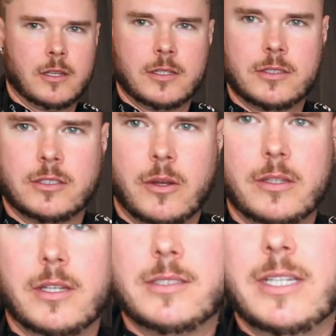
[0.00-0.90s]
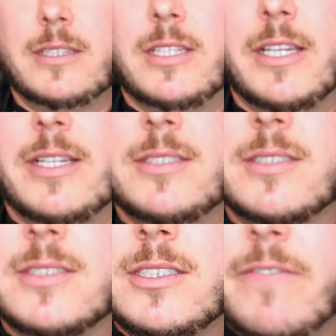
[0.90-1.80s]
So it looks like this.
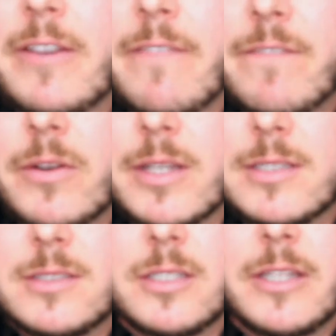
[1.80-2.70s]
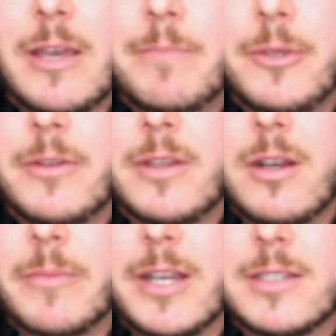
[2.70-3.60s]
Let's see if it can focus. Look at that beauty.
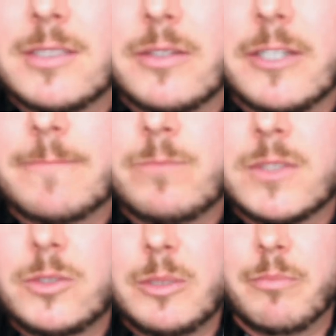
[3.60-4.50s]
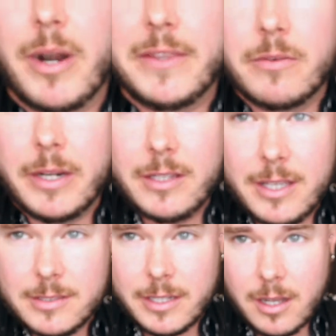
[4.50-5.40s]
Oh my God, it's so good. It's really bright. The ring light
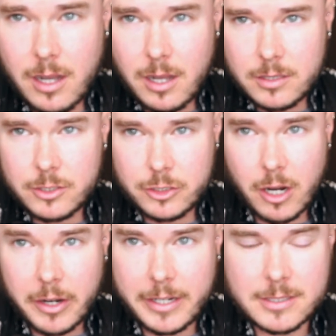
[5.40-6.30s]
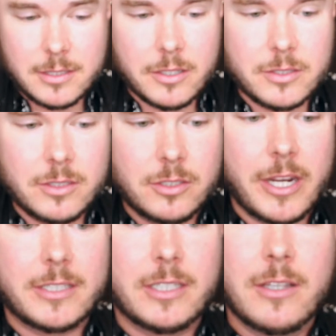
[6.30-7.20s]
is like jarring. It's also
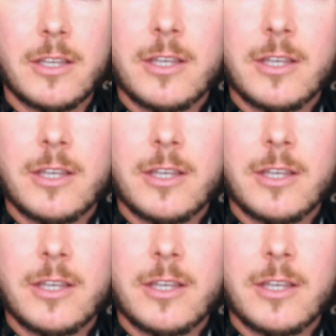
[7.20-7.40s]
distracting.